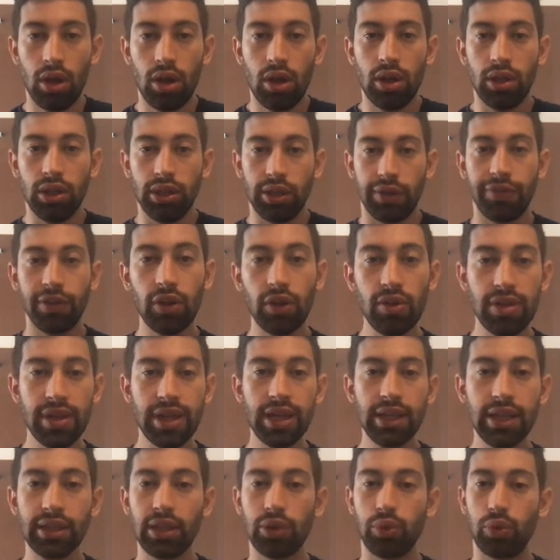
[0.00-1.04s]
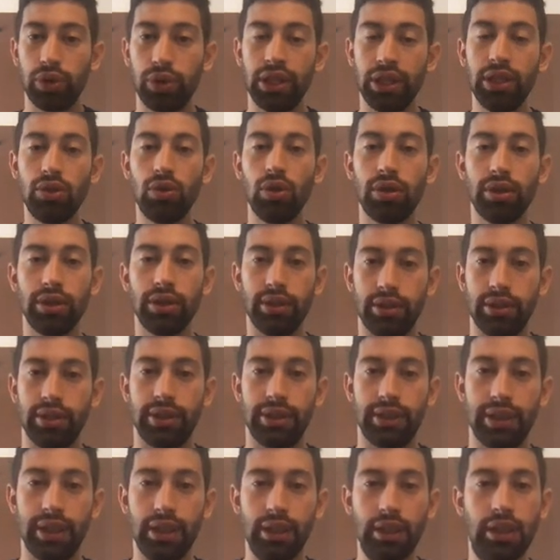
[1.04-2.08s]
The first thing that we need to
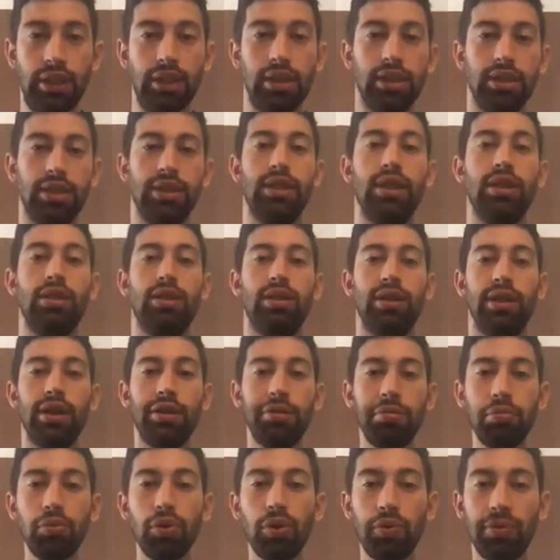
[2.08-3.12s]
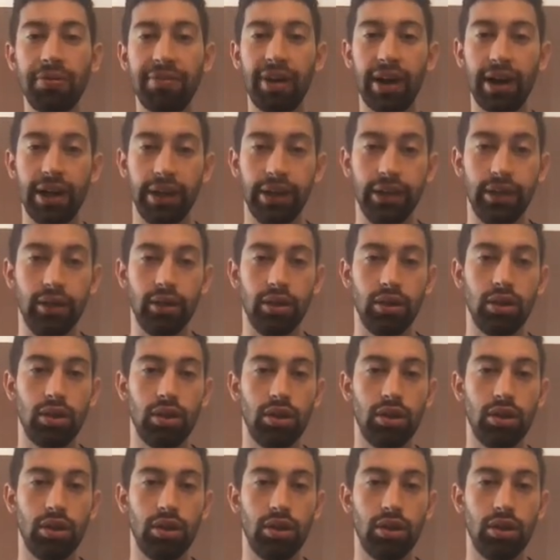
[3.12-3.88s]
understand is that if we find